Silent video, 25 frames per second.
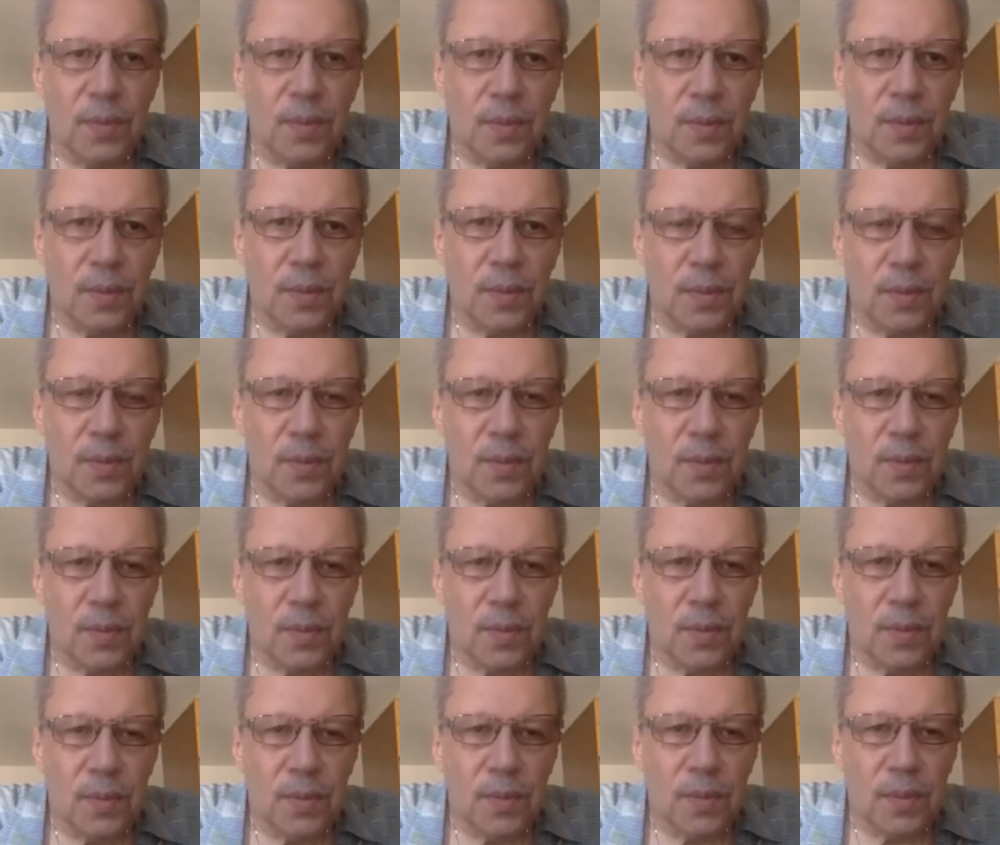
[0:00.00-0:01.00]

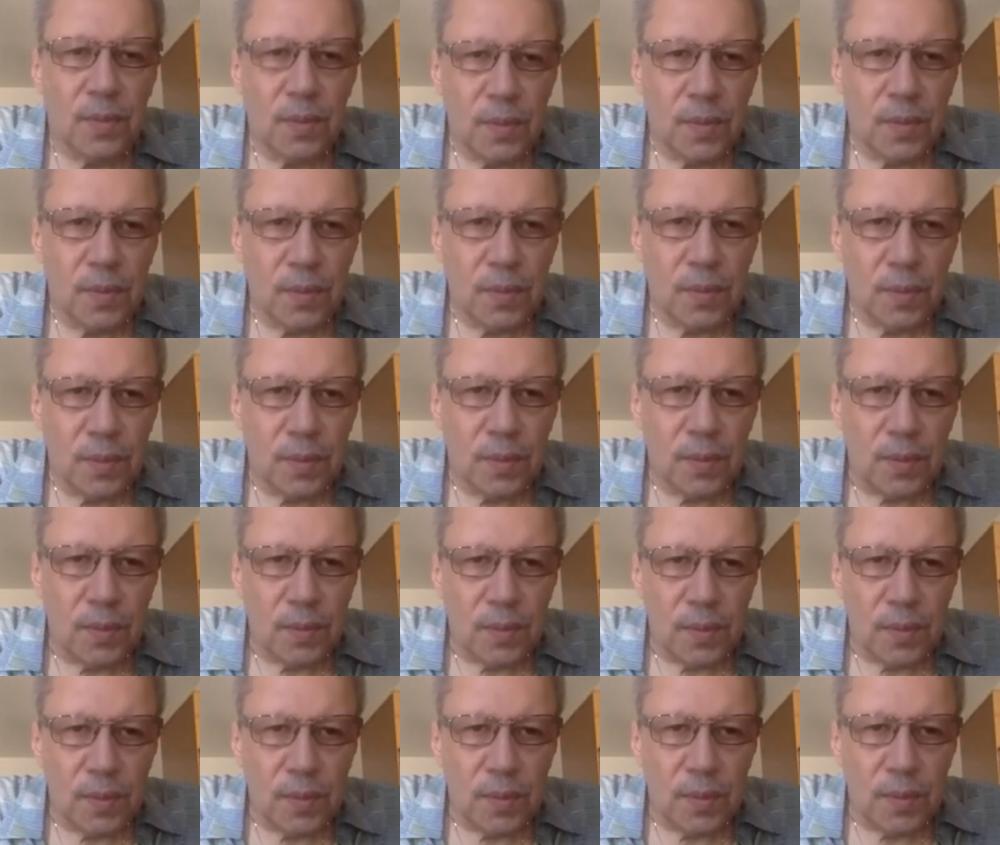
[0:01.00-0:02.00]

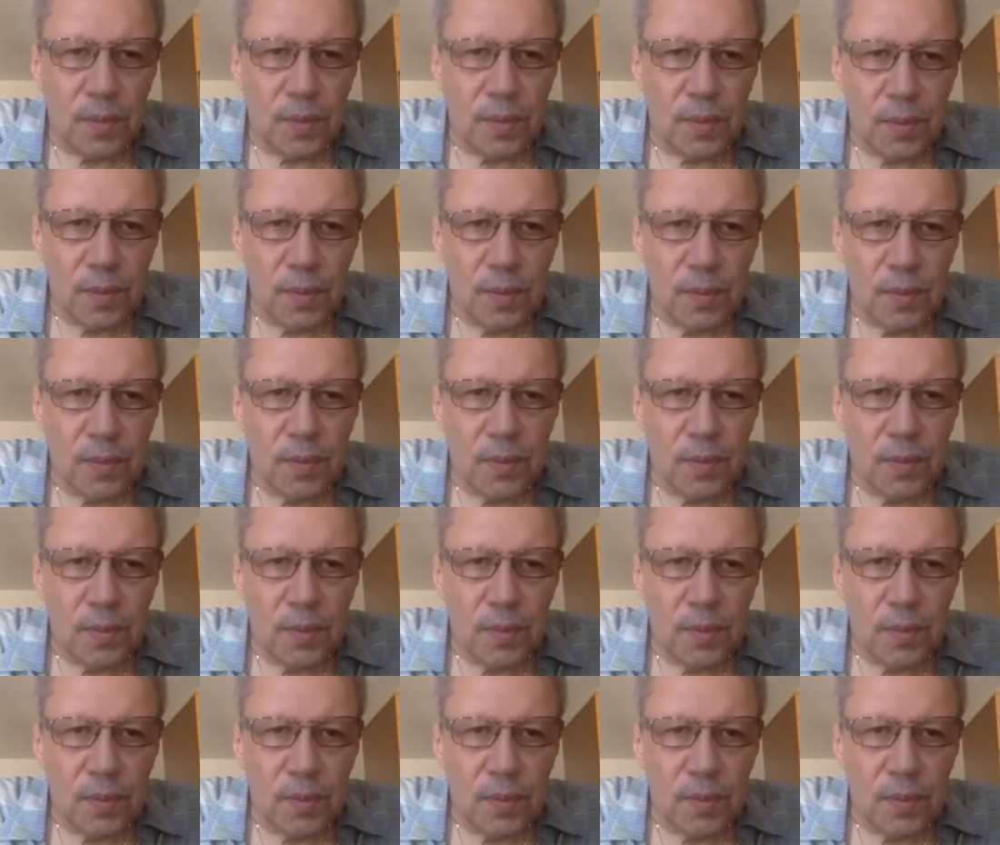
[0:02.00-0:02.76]
(not speaking)